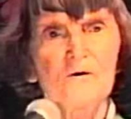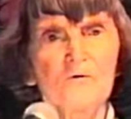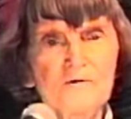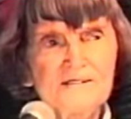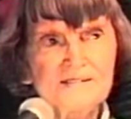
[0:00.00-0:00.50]

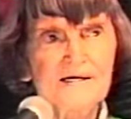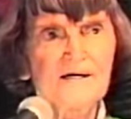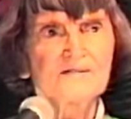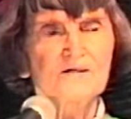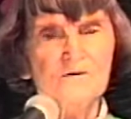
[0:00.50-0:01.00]
only
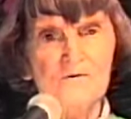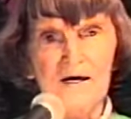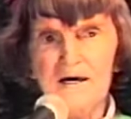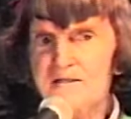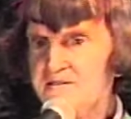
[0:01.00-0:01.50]
seeds and
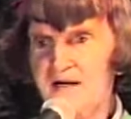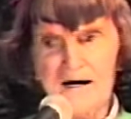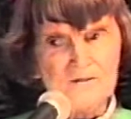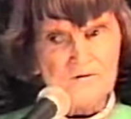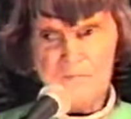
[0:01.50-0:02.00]
grains,
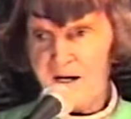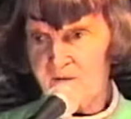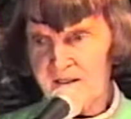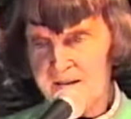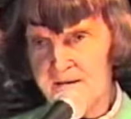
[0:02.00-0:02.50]
not
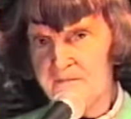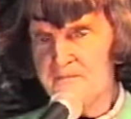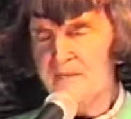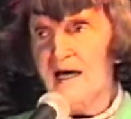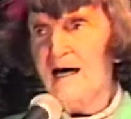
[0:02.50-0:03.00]
sprouted,
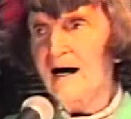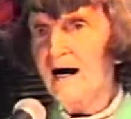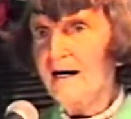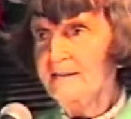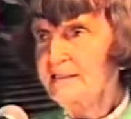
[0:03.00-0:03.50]

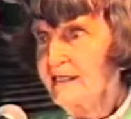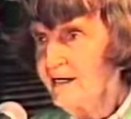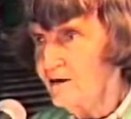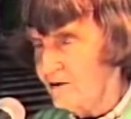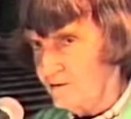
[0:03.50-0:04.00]

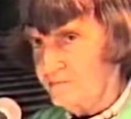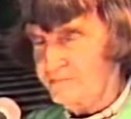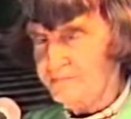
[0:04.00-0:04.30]
until